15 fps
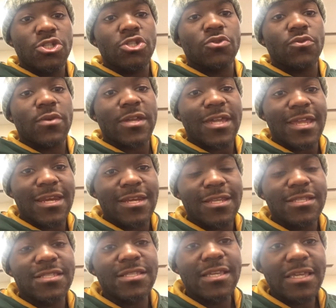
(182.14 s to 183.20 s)
trick and
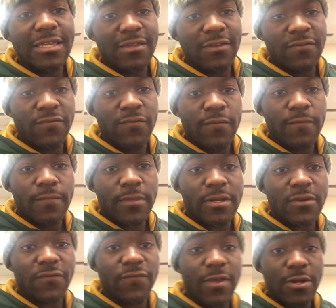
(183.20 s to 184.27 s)
deceive the
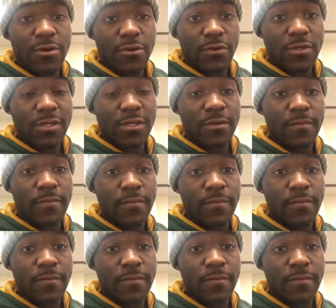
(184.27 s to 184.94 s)
defenders,